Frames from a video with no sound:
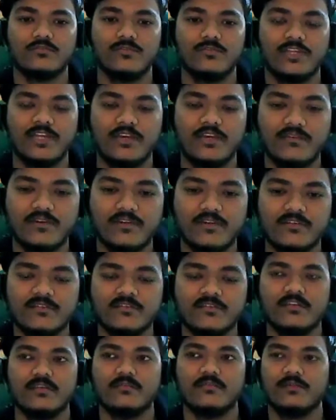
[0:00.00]
when I
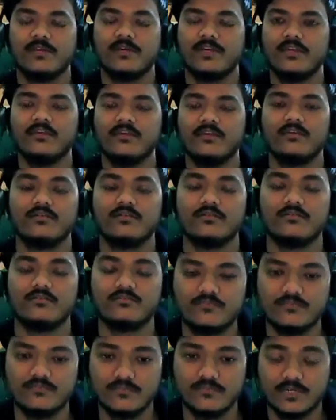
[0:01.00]
was in my
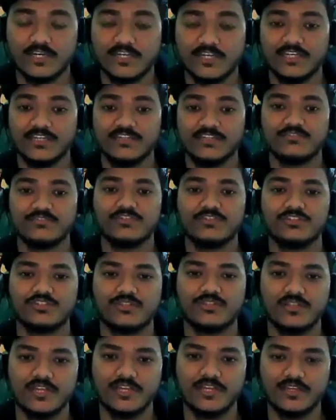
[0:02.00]
higher
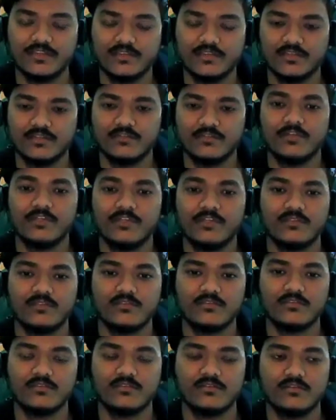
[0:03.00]
education, like in the
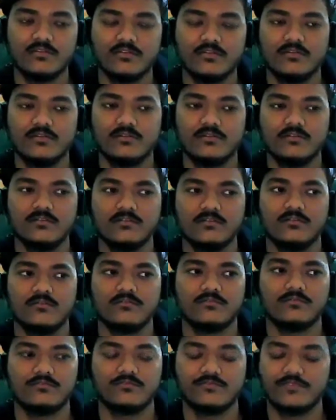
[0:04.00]
12th
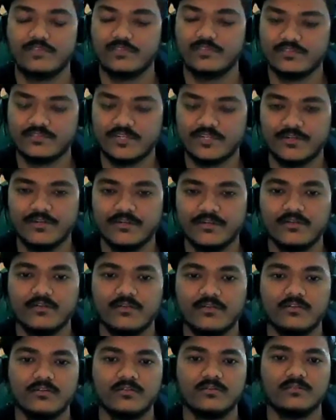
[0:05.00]
standard,
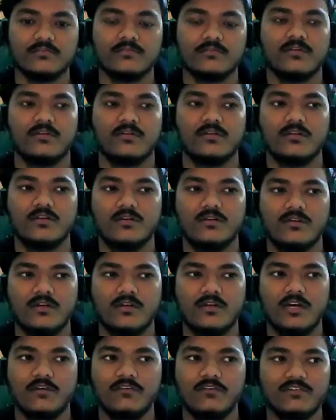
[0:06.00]

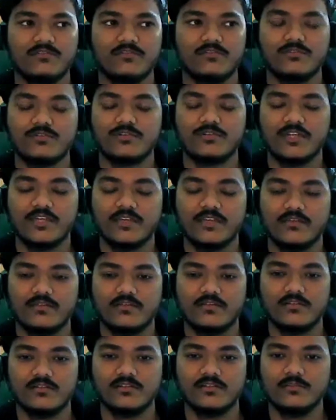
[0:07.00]
I was not like
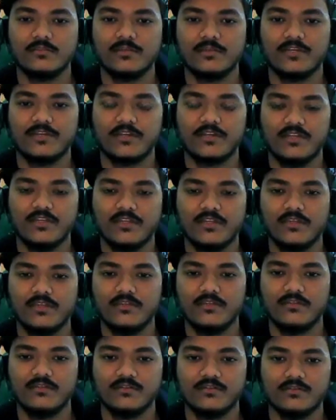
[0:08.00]
completely
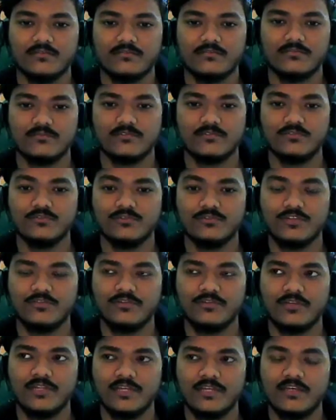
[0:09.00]
not
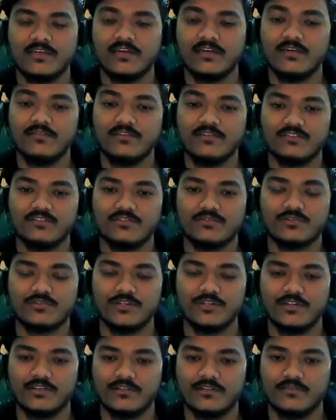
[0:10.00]
even like a average
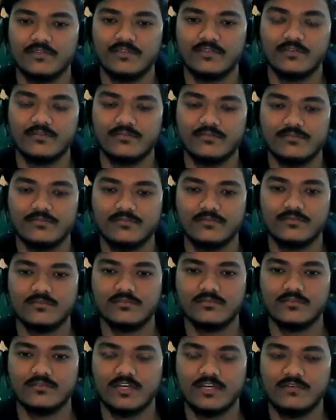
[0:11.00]
student as well.
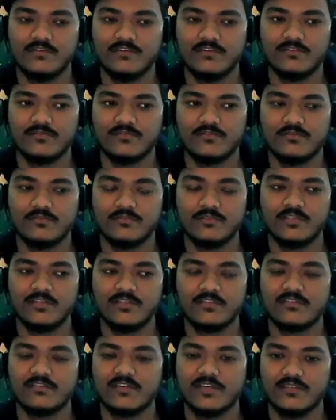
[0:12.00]
I was from the
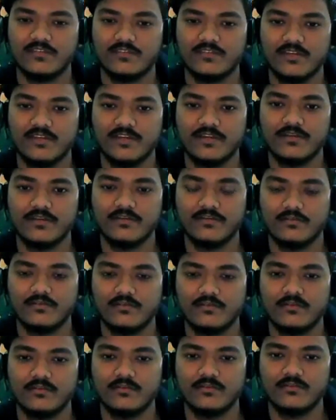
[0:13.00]
science side,
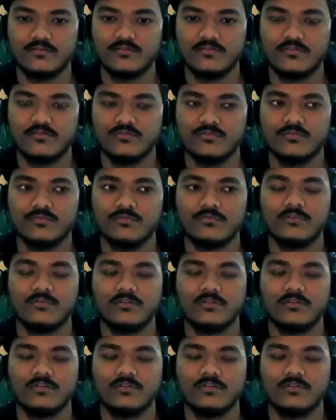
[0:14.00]
so